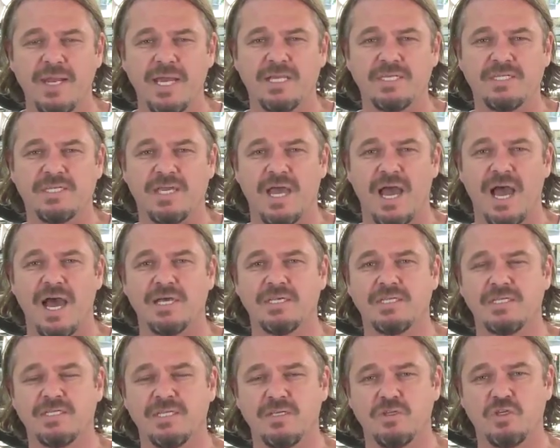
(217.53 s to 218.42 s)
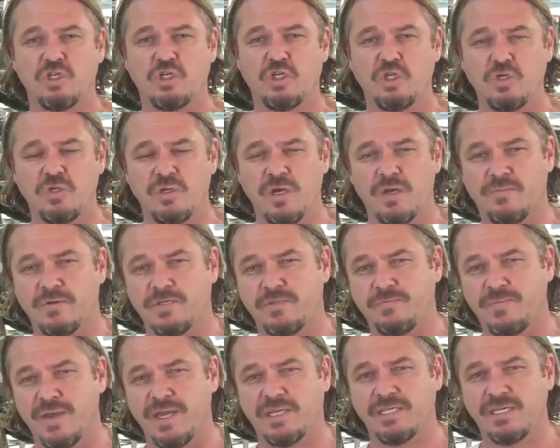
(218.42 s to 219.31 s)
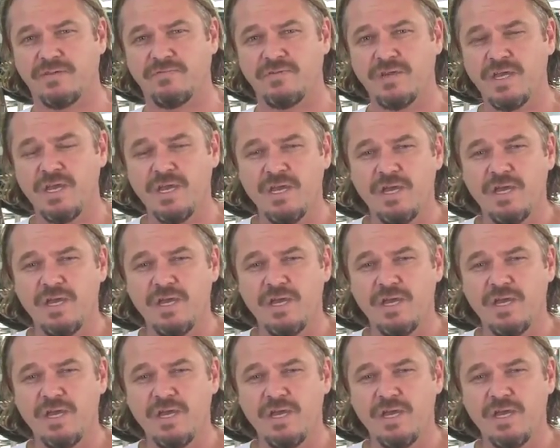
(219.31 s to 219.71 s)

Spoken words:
XCast and studio perspective,